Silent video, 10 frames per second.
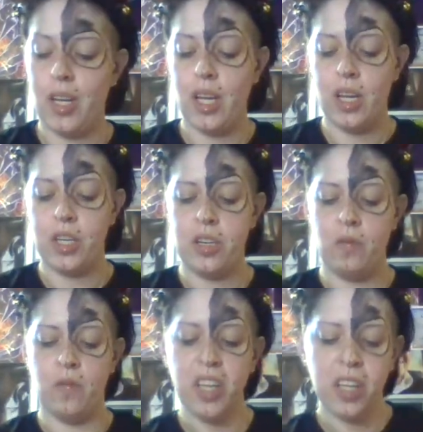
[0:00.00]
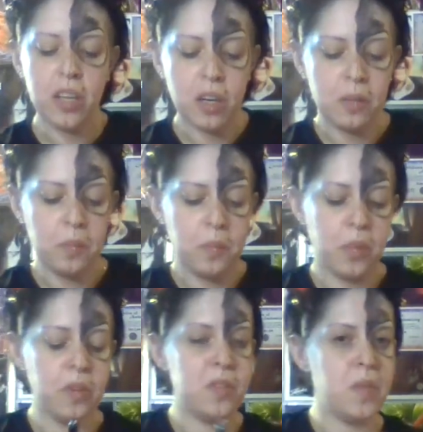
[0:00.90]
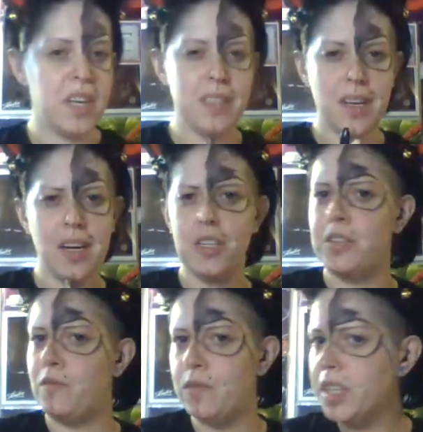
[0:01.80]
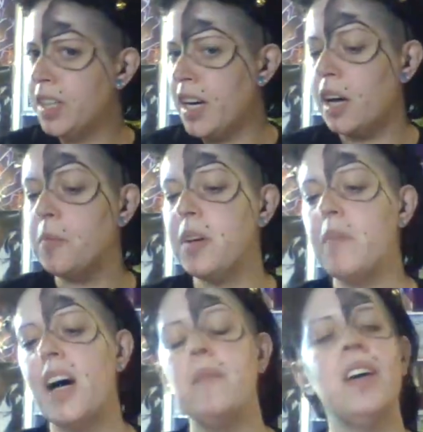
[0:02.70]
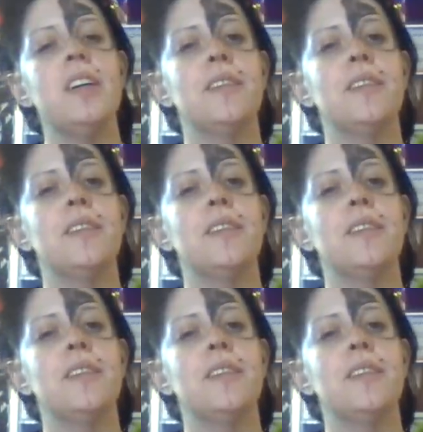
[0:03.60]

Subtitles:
Is she really on Bruce Wayne's side? Is she really helping Batman?